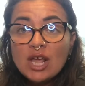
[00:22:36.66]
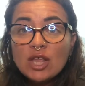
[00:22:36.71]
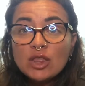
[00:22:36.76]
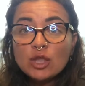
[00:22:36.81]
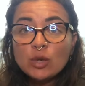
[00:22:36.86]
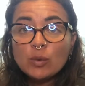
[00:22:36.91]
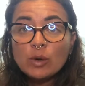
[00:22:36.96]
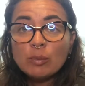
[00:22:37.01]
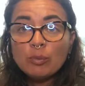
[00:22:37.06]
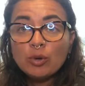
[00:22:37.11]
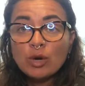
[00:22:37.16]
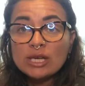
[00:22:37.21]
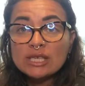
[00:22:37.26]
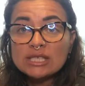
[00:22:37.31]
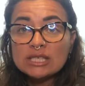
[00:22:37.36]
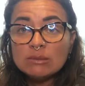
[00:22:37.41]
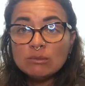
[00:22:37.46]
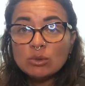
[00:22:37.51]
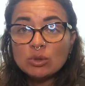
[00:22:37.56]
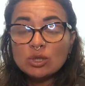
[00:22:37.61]
The
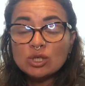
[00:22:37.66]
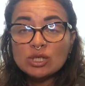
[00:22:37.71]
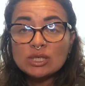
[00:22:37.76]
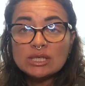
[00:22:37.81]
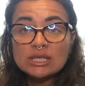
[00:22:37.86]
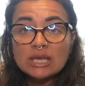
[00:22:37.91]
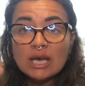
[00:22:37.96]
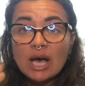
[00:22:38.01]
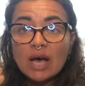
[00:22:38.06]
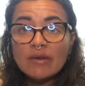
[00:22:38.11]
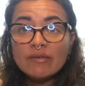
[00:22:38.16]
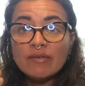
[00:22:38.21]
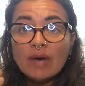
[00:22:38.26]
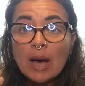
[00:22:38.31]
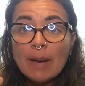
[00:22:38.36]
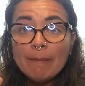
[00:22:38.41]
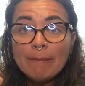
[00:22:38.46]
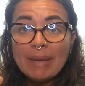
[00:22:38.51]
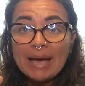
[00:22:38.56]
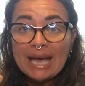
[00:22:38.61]
repressed emotions of
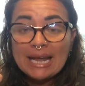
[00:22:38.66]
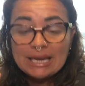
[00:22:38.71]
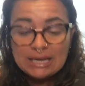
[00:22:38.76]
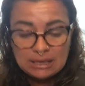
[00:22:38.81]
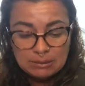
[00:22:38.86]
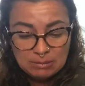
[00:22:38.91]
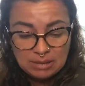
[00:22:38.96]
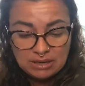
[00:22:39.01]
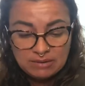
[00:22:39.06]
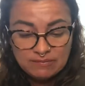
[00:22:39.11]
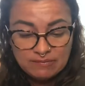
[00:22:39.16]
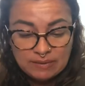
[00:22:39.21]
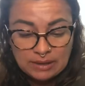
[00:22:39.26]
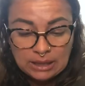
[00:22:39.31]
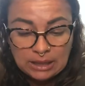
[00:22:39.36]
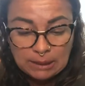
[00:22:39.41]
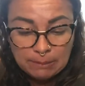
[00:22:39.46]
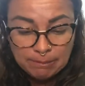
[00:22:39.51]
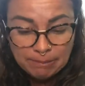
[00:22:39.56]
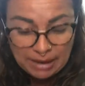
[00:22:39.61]
abandonment,
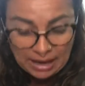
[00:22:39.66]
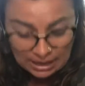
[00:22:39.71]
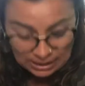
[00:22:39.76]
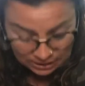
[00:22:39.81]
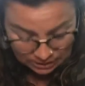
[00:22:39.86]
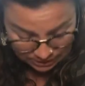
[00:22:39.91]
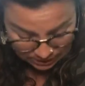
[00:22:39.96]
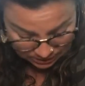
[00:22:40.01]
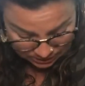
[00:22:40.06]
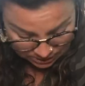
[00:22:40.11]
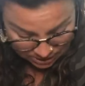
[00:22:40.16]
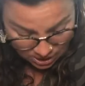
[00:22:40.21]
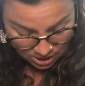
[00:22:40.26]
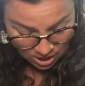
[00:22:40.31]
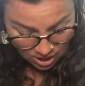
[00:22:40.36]
feeling abandoned,